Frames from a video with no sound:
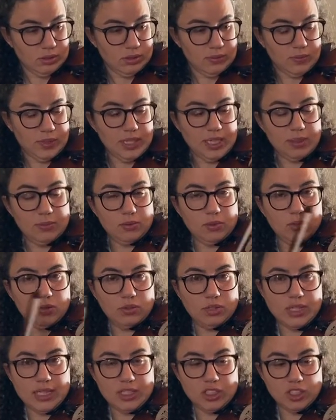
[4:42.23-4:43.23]
When I'm
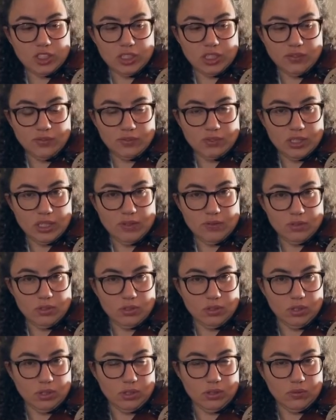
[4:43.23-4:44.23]
doing that shift, even
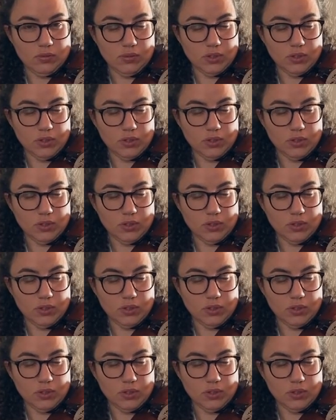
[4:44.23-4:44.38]
though